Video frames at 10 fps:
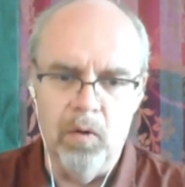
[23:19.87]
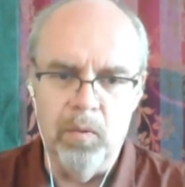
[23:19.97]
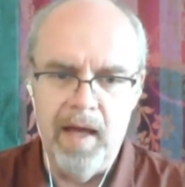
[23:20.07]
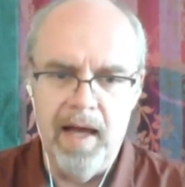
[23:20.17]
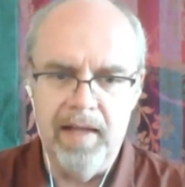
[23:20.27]

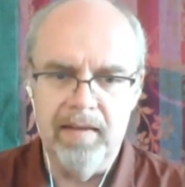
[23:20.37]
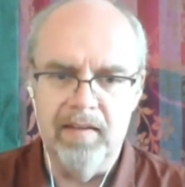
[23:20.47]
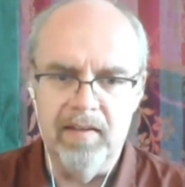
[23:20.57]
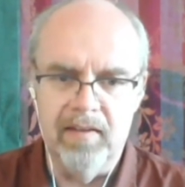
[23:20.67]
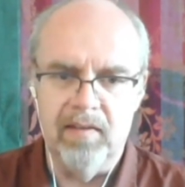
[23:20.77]
we had
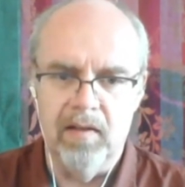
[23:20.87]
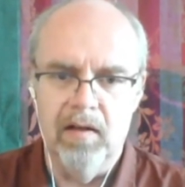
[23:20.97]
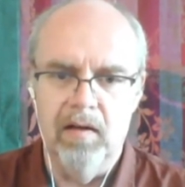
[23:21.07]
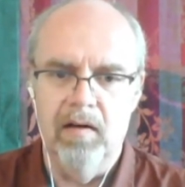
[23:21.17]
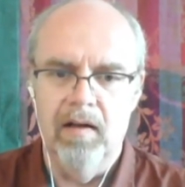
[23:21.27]
this
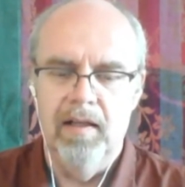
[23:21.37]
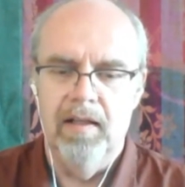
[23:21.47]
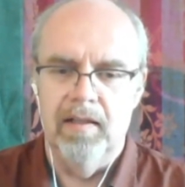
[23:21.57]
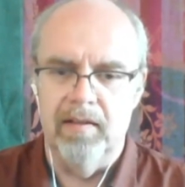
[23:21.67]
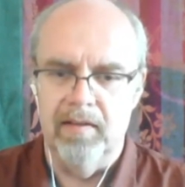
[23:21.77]
uh,
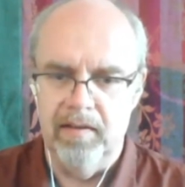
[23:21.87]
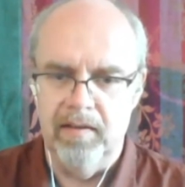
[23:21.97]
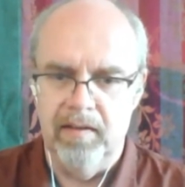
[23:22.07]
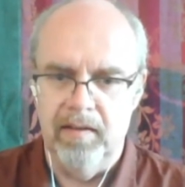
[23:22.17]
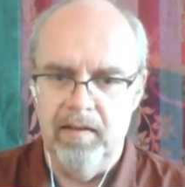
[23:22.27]

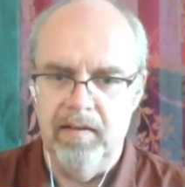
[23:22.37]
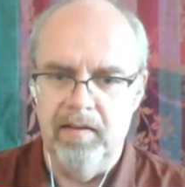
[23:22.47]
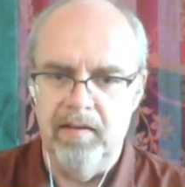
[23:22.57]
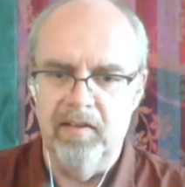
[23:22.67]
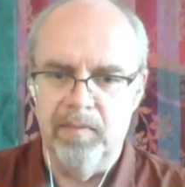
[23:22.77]

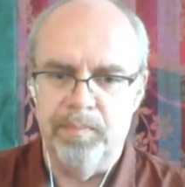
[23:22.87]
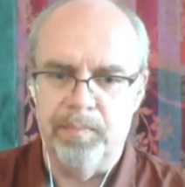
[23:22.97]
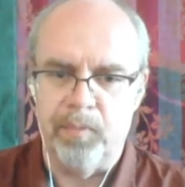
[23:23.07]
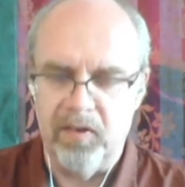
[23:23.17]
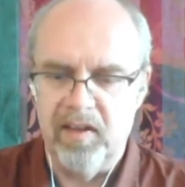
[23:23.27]
this
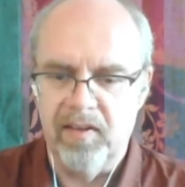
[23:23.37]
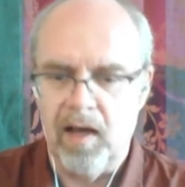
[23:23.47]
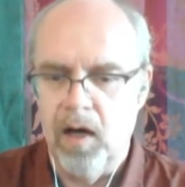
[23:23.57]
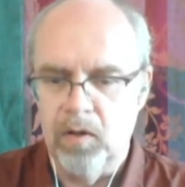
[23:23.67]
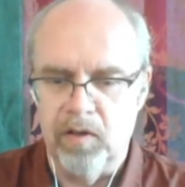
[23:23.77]
process
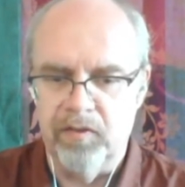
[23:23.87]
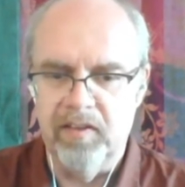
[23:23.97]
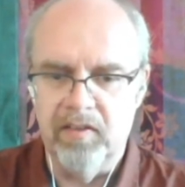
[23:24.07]
out of